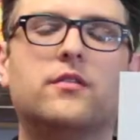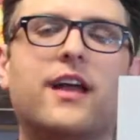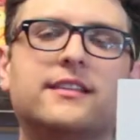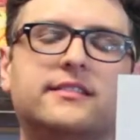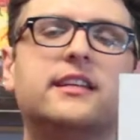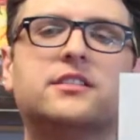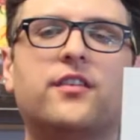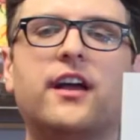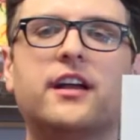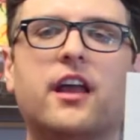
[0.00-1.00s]
We've got six
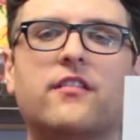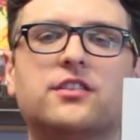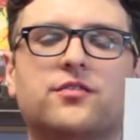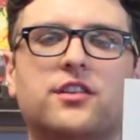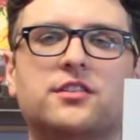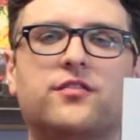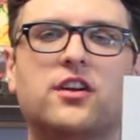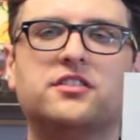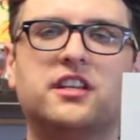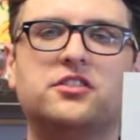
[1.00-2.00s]
variant covers for this
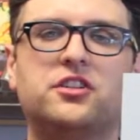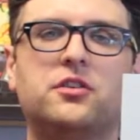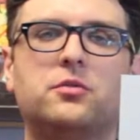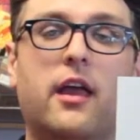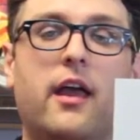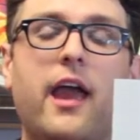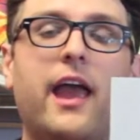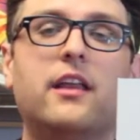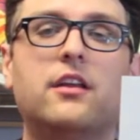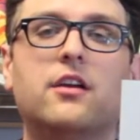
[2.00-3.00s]
first issue,
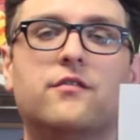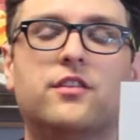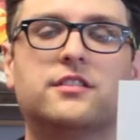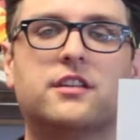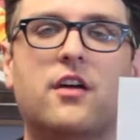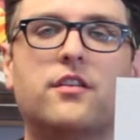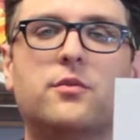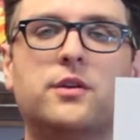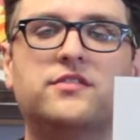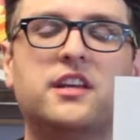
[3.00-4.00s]
and for this cover
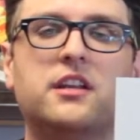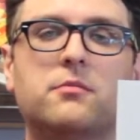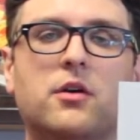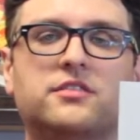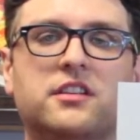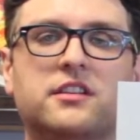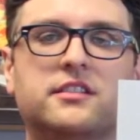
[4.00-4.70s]
that we've seen in most of the